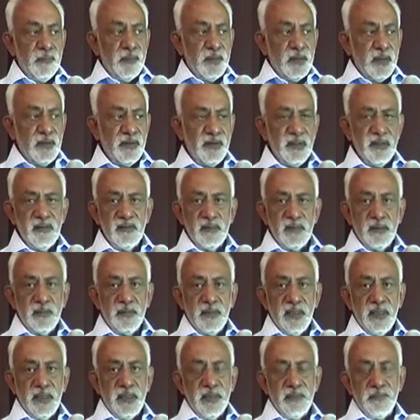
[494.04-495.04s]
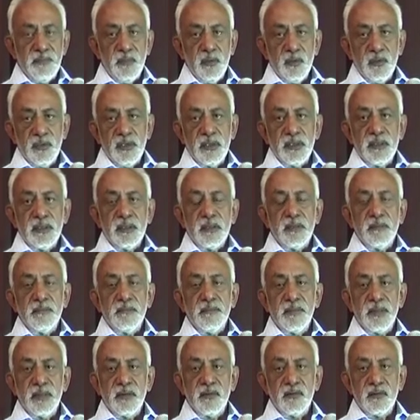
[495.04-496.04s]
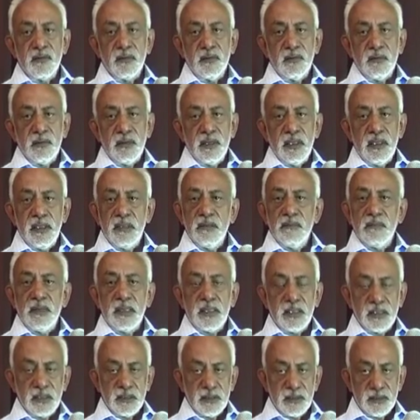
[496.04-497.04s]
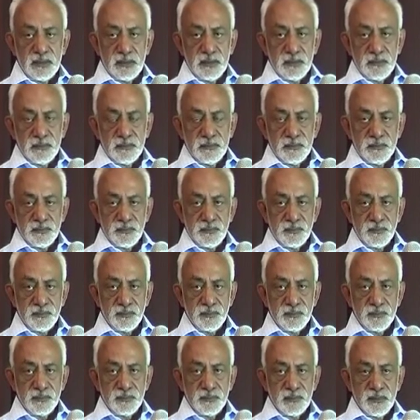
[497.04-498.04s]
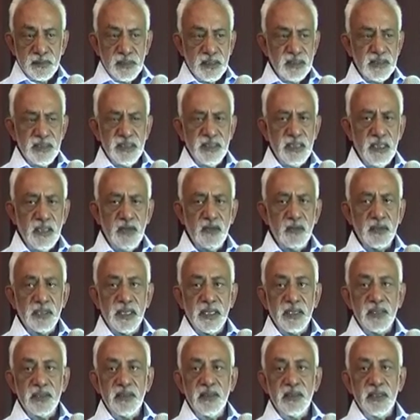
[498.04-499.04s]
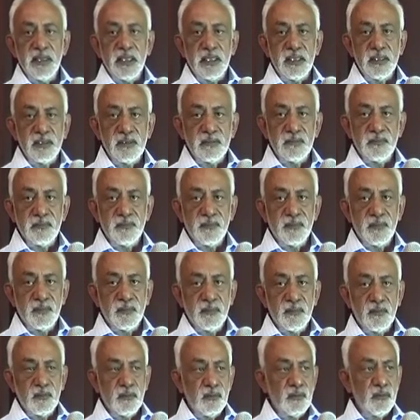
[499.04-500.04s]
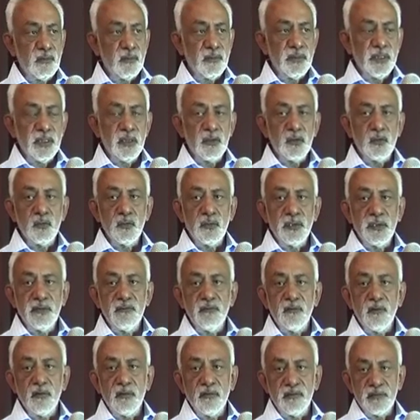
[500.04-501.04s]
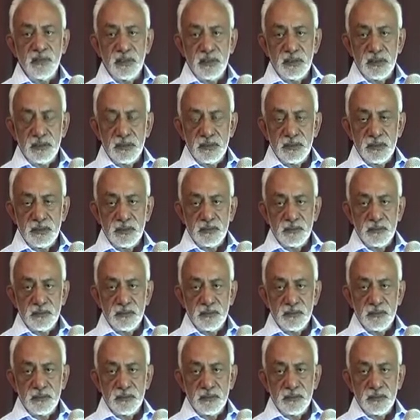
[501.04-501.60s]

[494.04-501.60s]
reasonably reputed person in the market. It's a yellow category item, so don't get too involved in it.